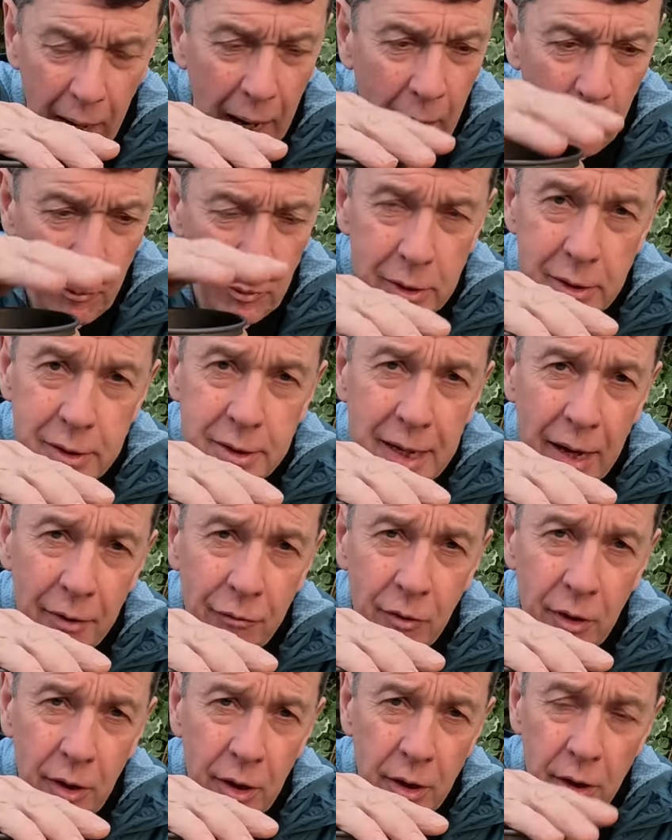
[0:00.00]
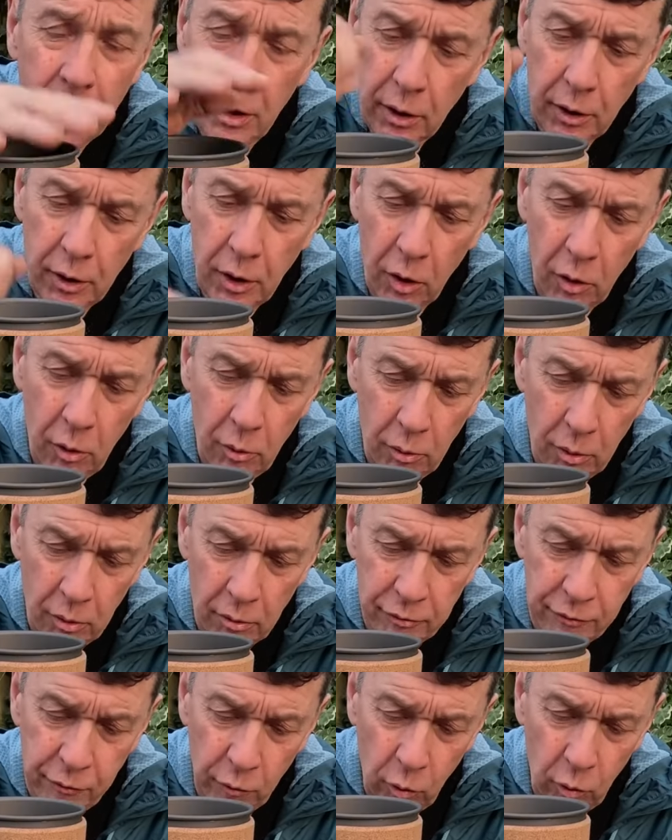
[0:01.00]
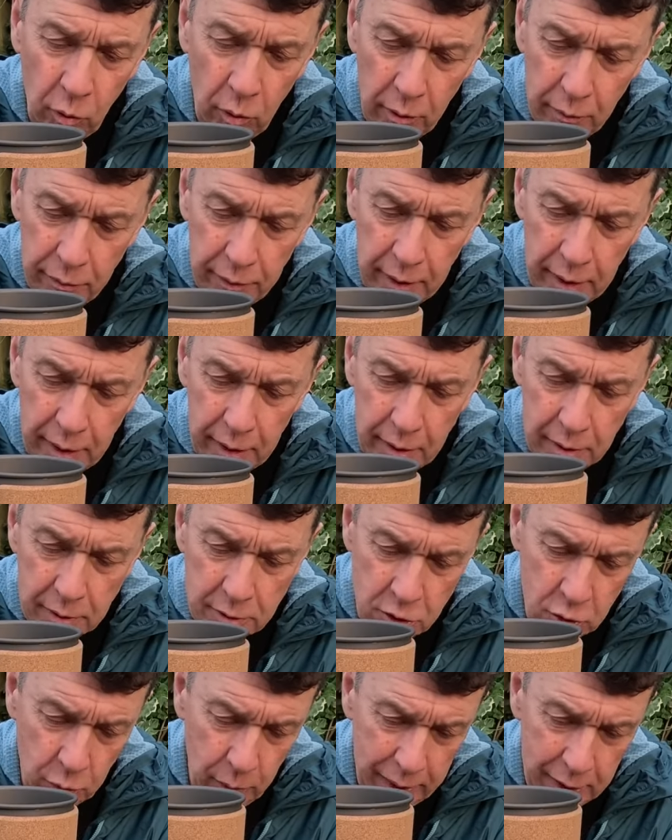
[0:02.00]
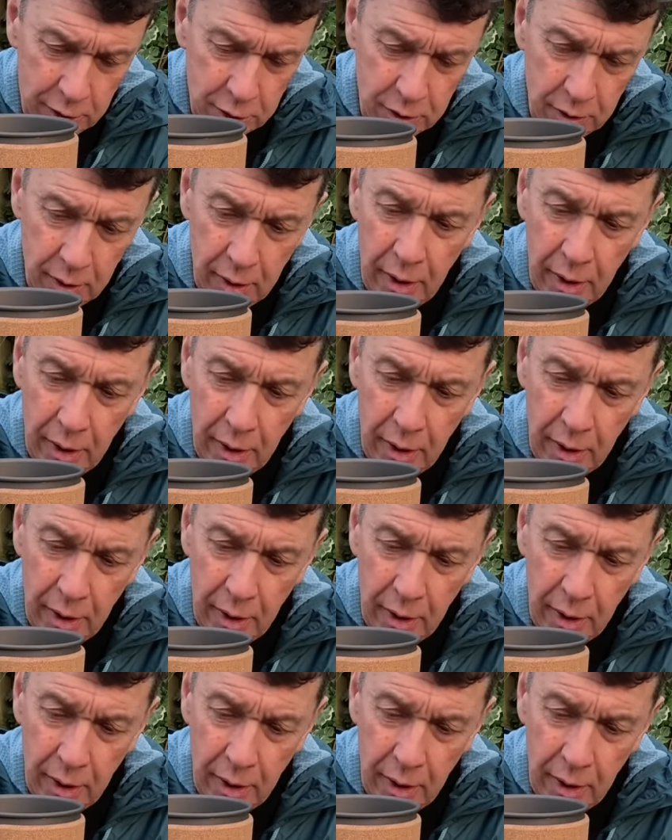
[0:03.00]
I would definitely go for the Switch,